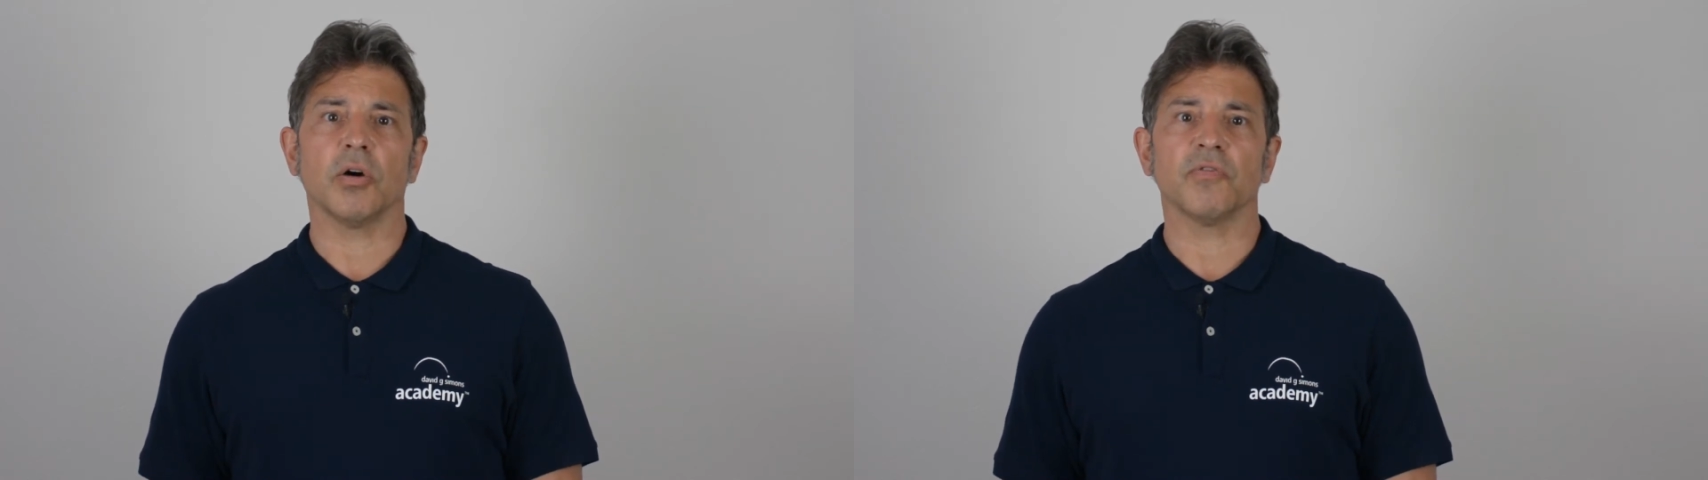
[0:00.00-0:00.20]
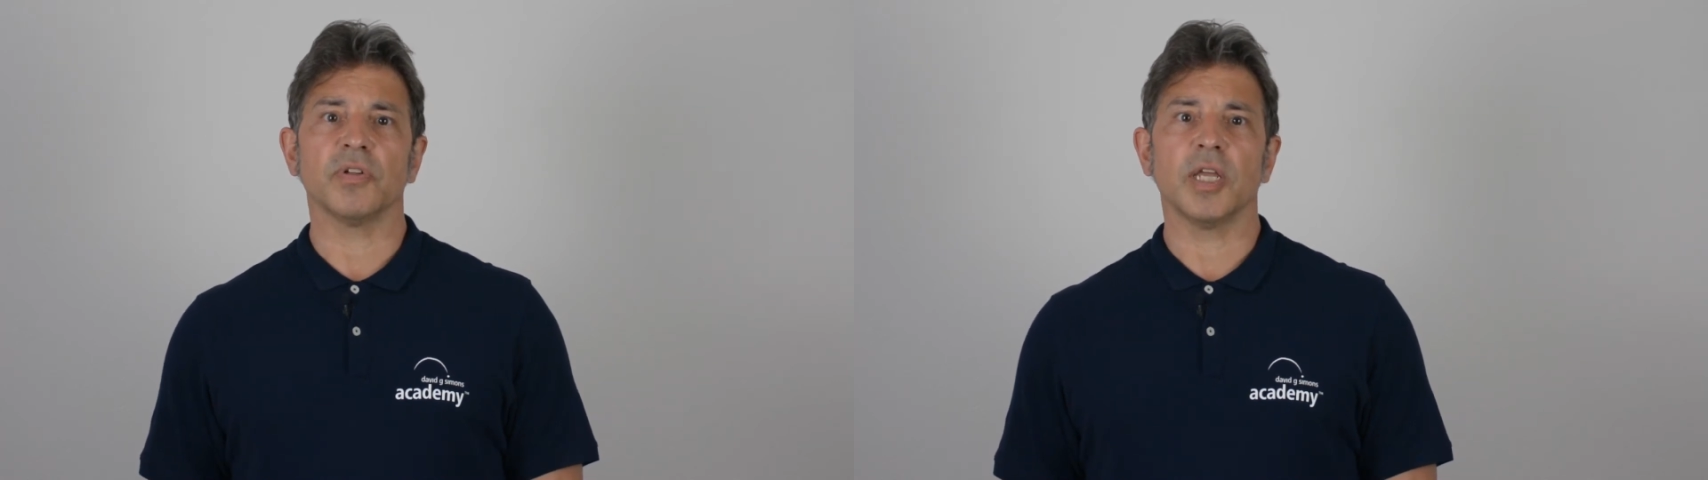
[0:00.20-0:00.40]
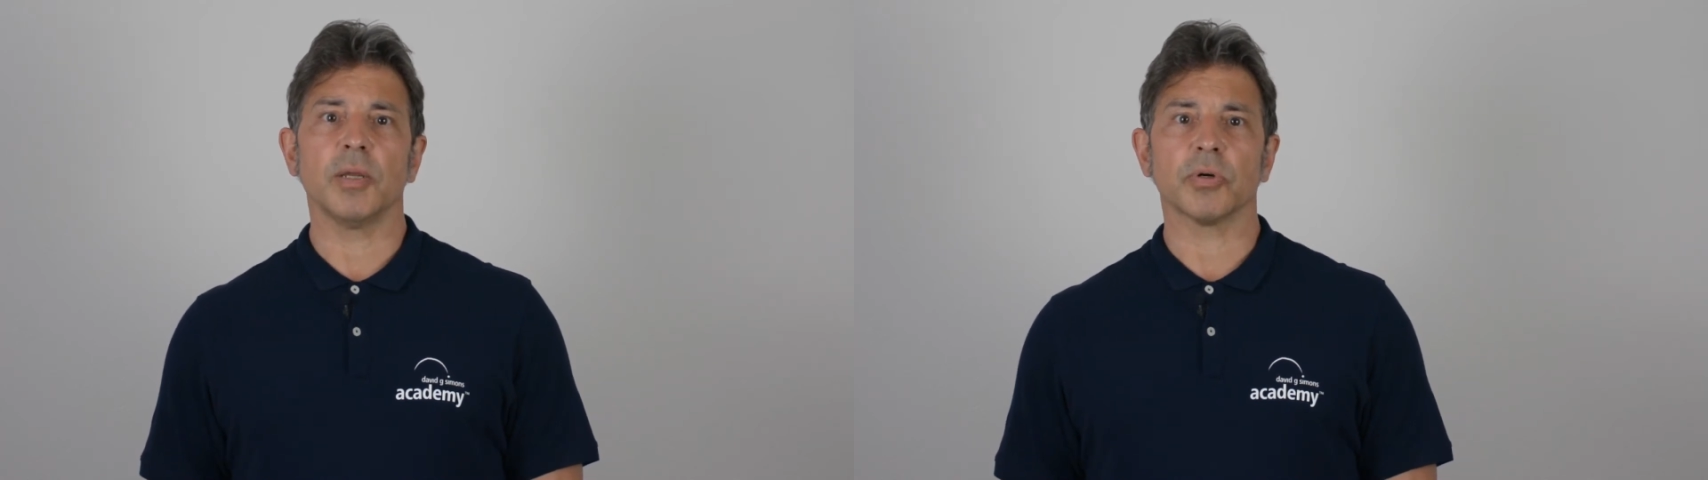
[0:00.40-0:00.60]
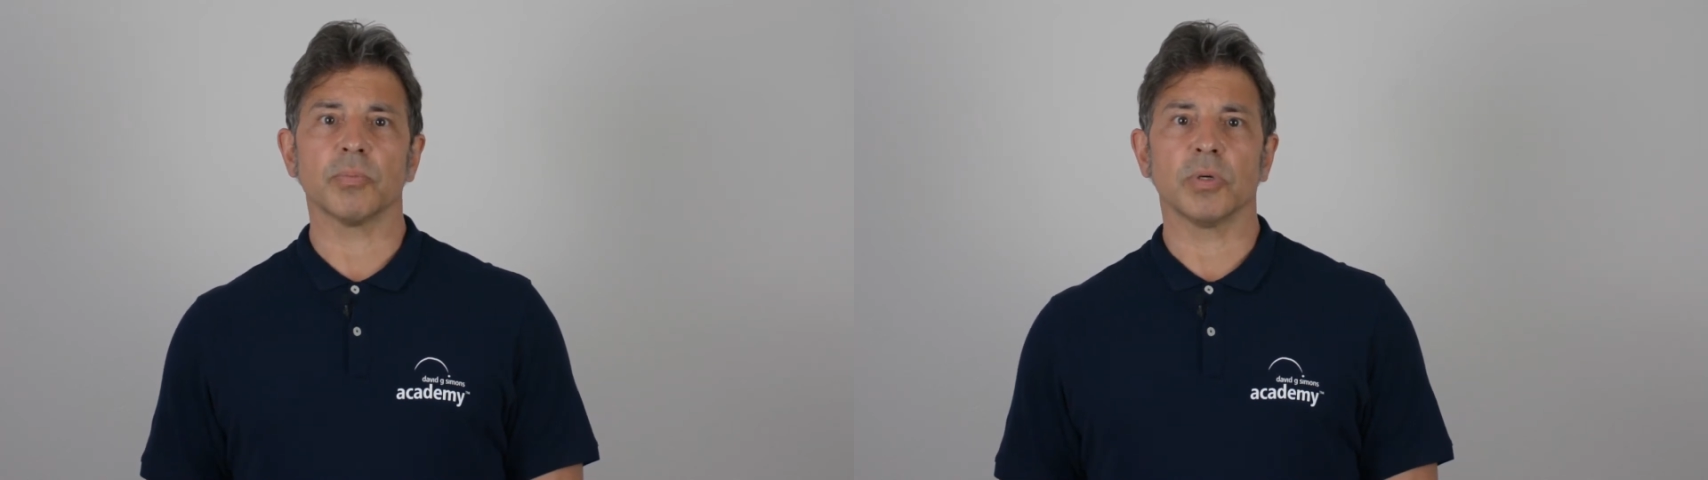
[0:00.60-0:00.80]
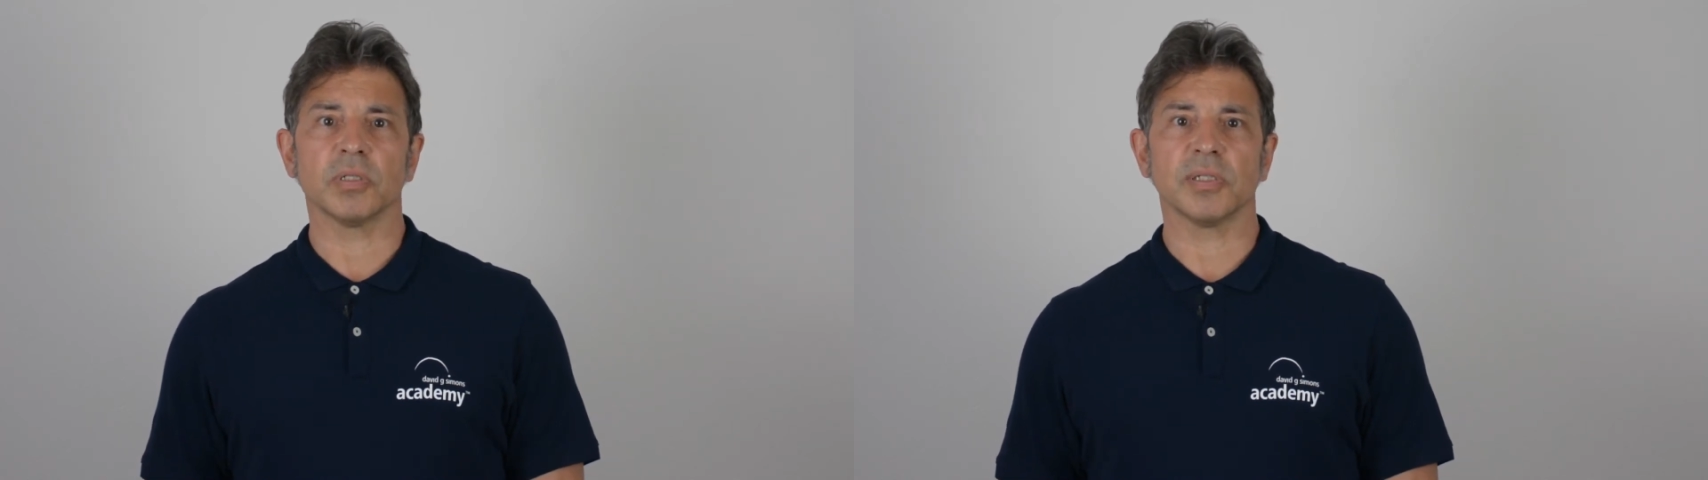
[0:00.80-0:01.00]
of
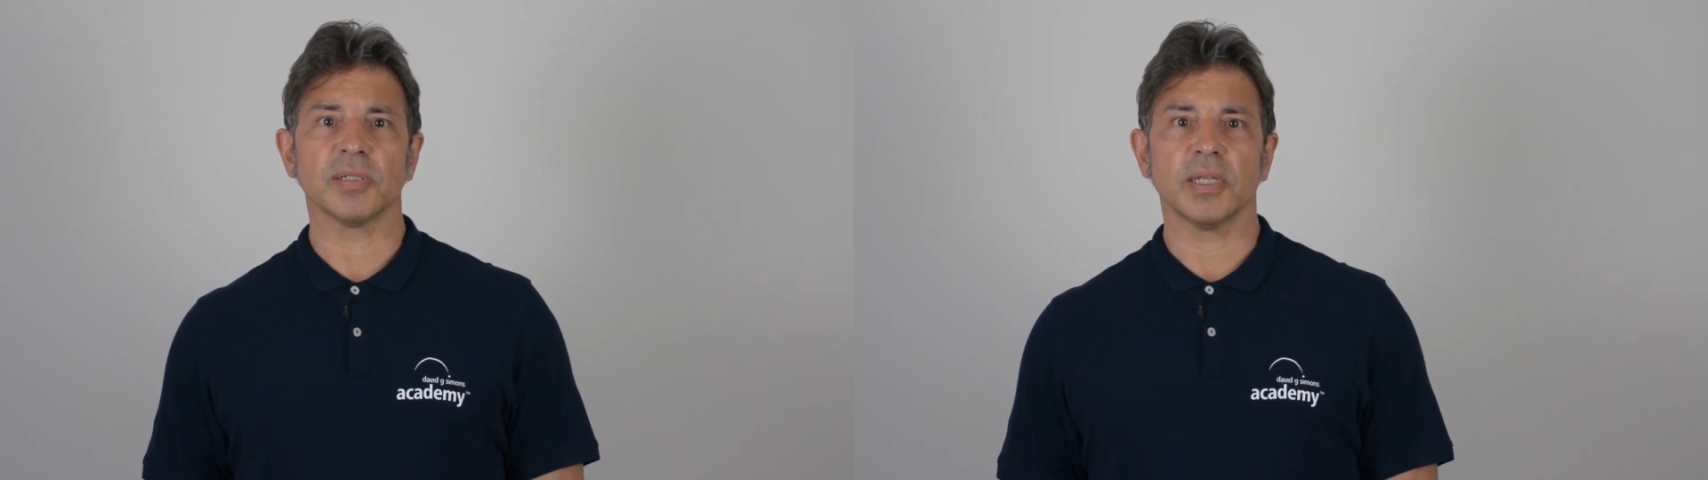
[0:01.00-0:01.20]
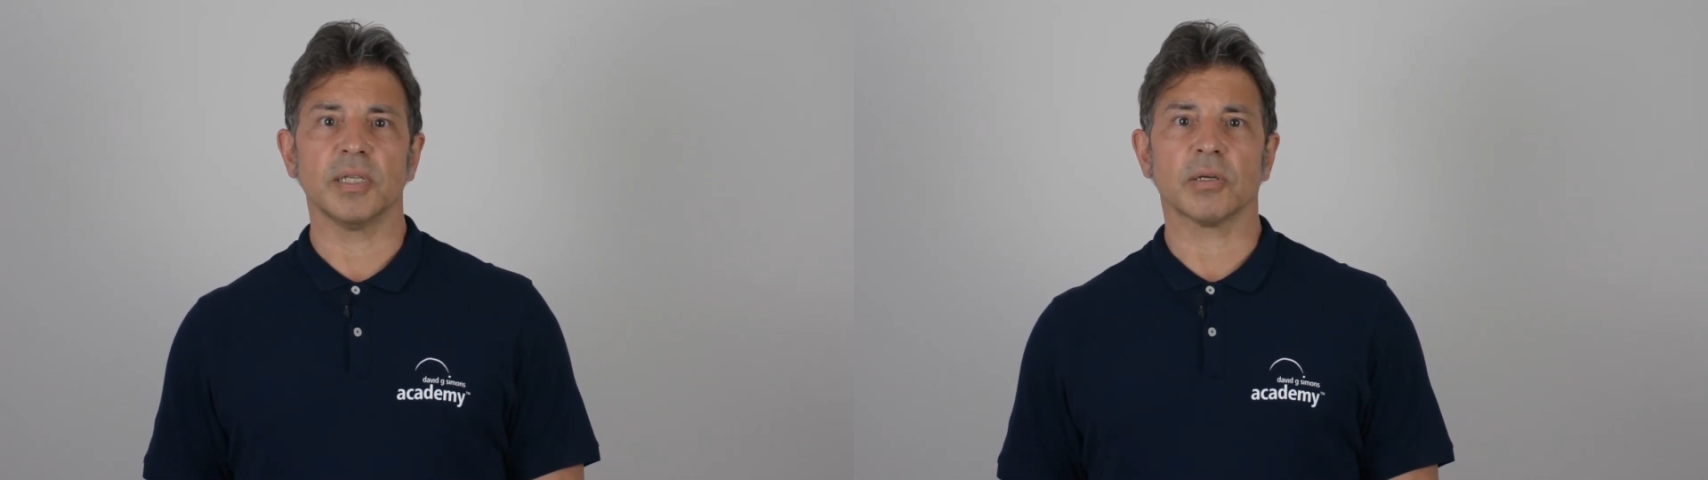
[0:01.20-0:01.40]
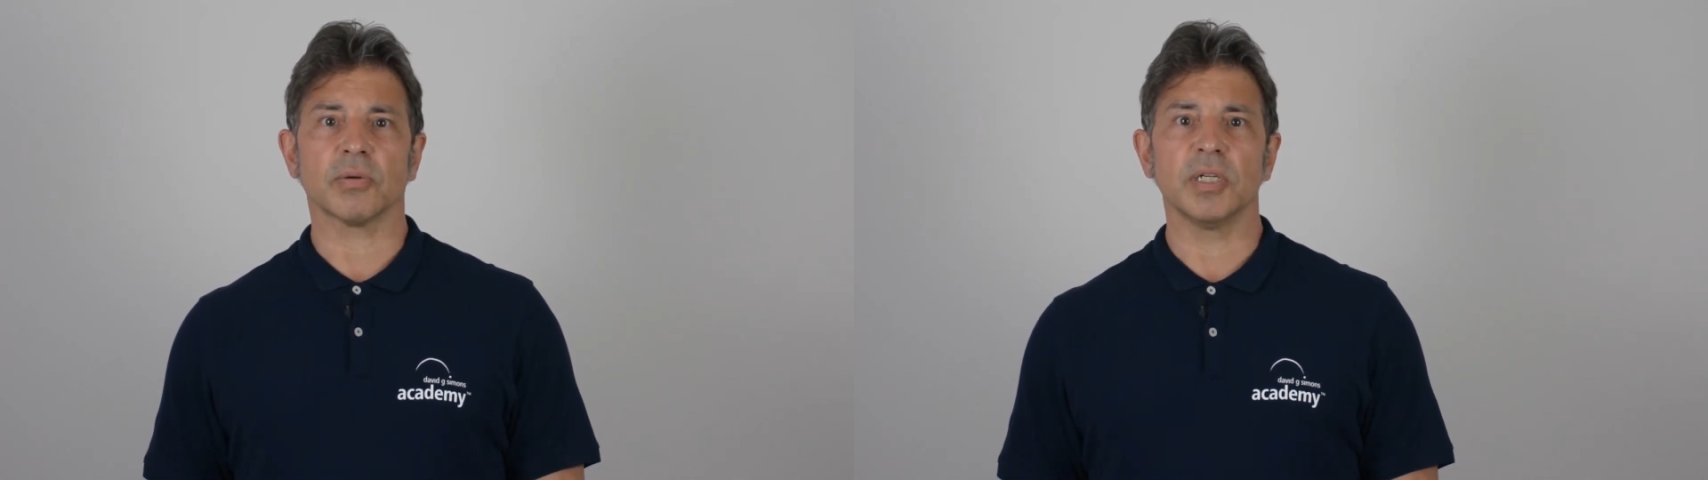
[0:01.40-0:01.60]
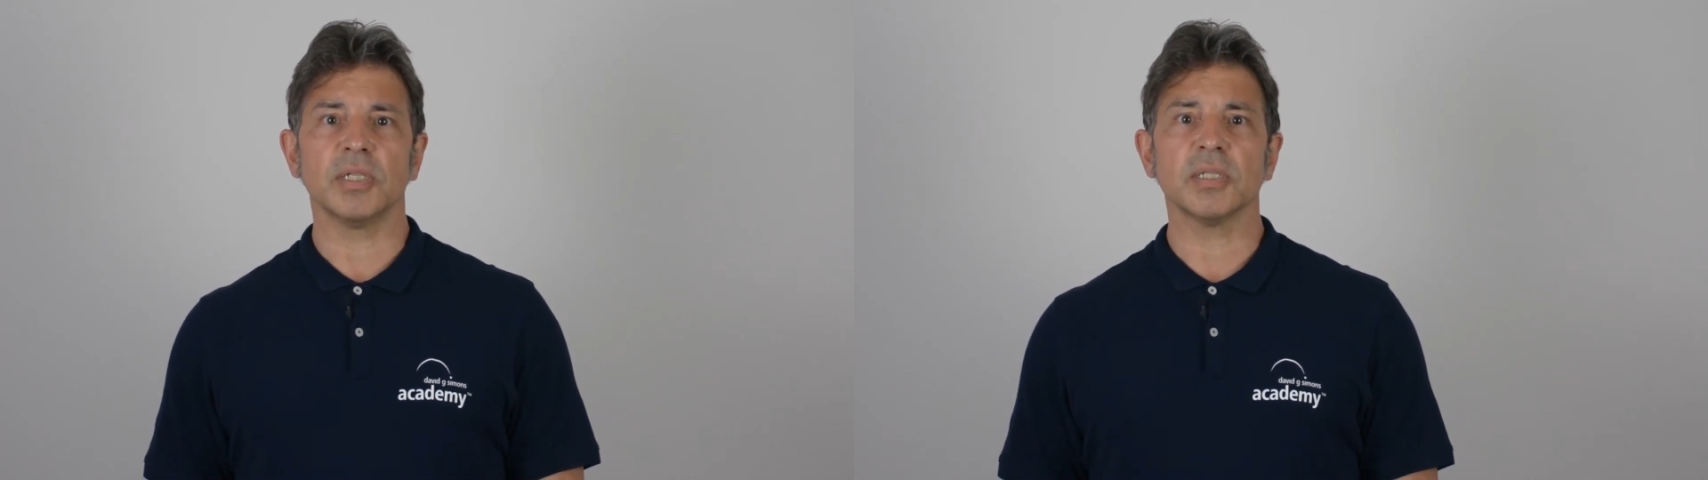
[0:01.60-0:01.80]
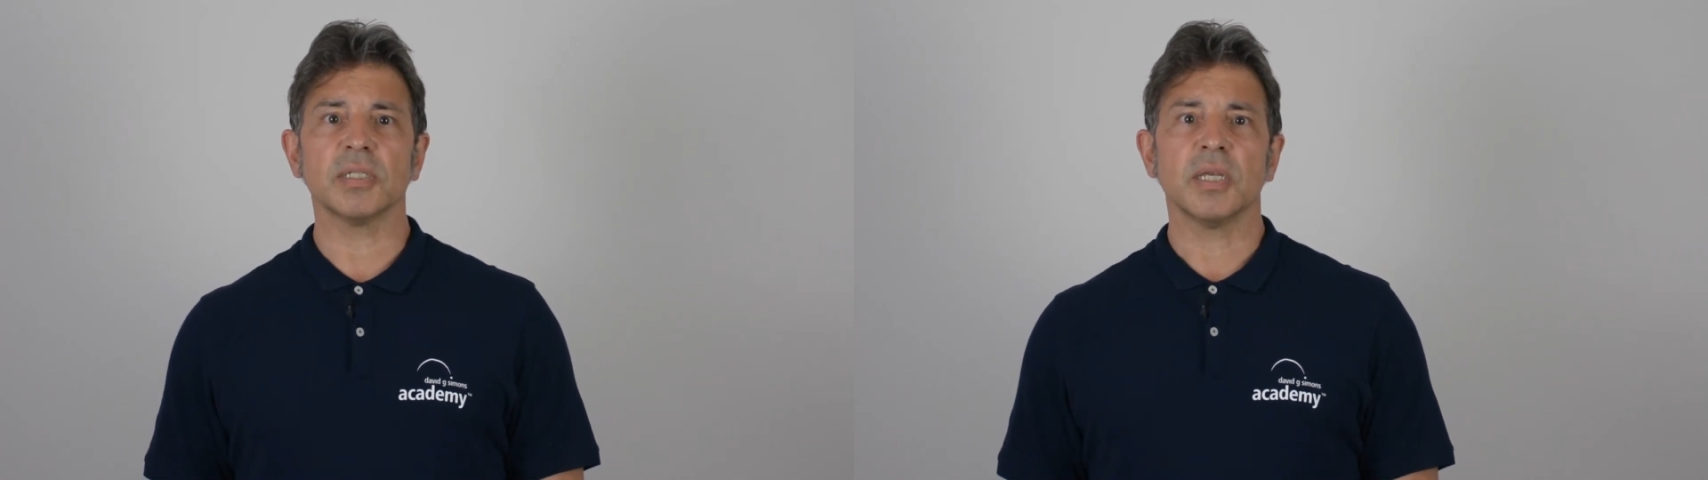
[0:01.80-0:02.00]
neighboring muscles
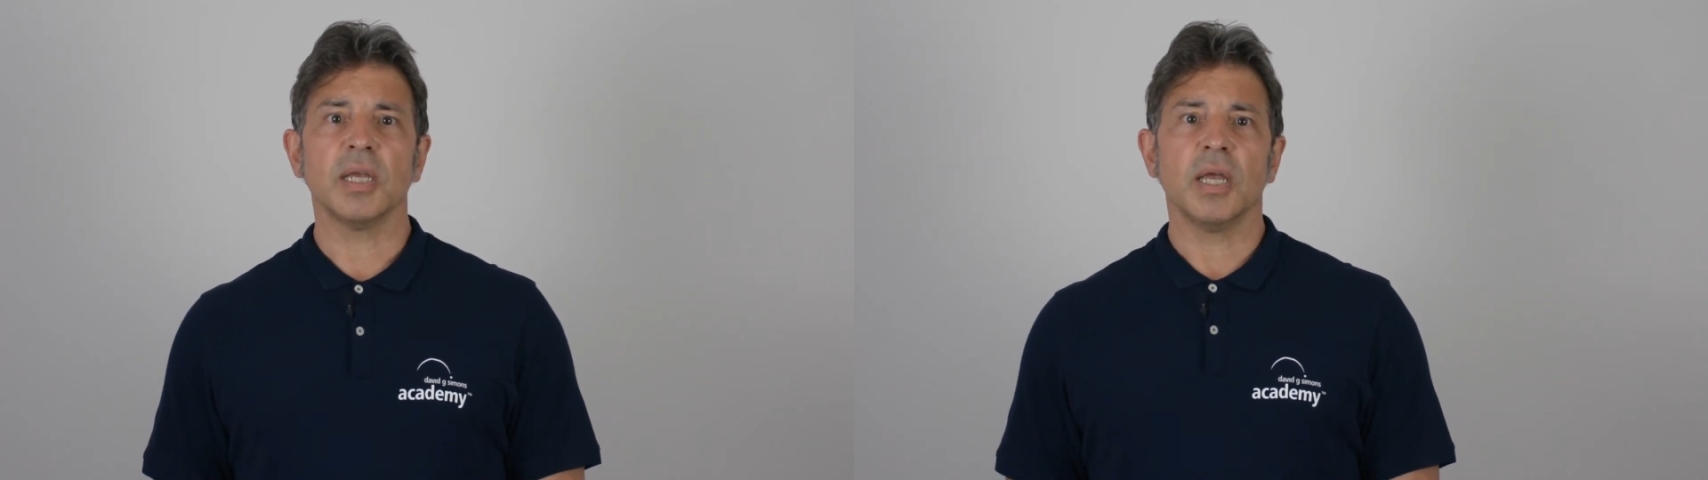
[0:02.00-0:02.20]
increases